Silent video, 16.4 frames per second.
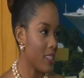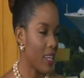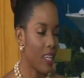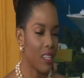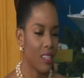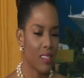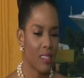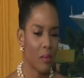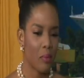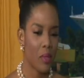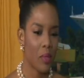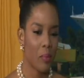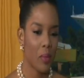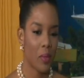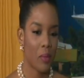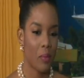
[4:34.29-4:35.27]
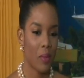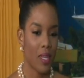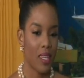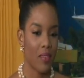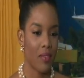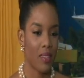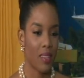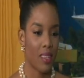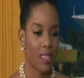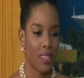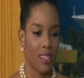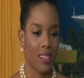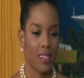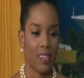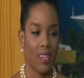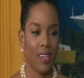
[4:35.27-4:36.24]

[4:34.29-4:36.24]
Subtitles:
And some people may even think,